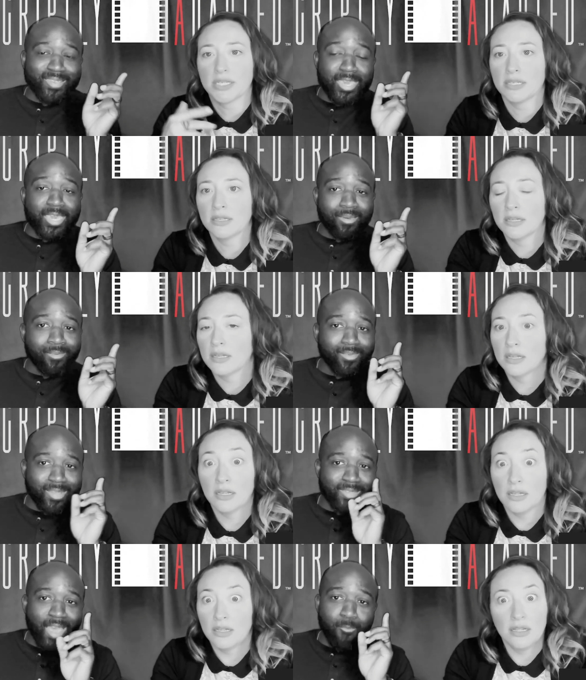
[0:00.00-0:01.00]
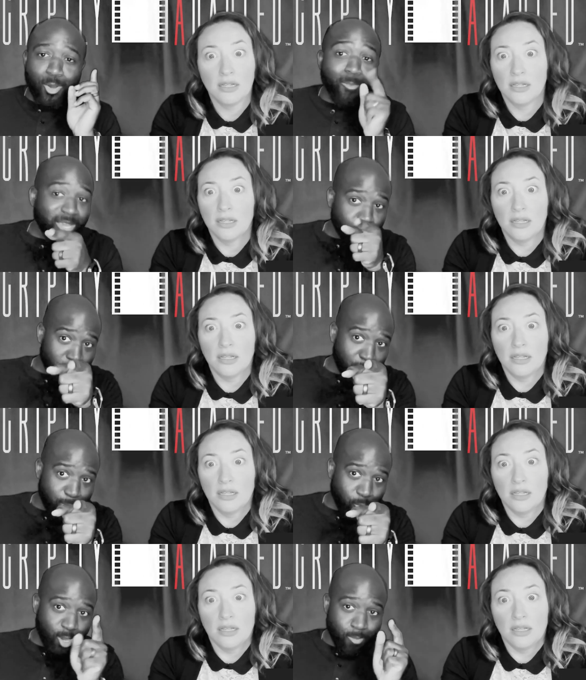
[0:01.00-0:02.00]
Speaker 1: key. That's I'm gonna make sure that
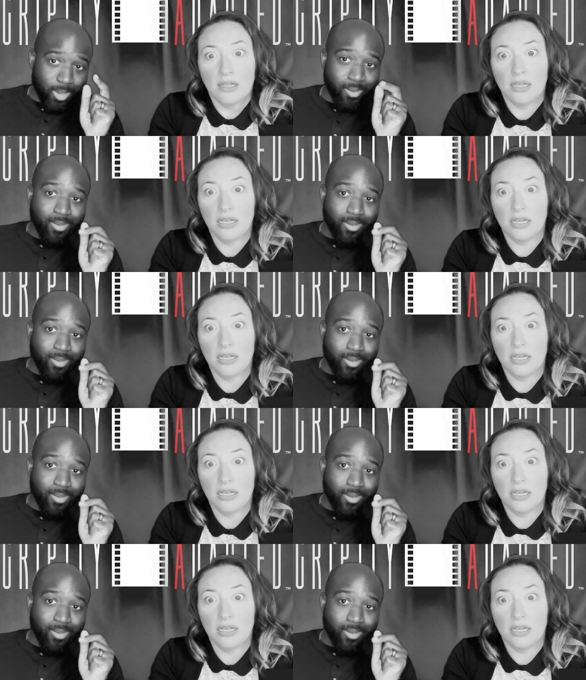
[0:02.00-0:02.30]
people hear me.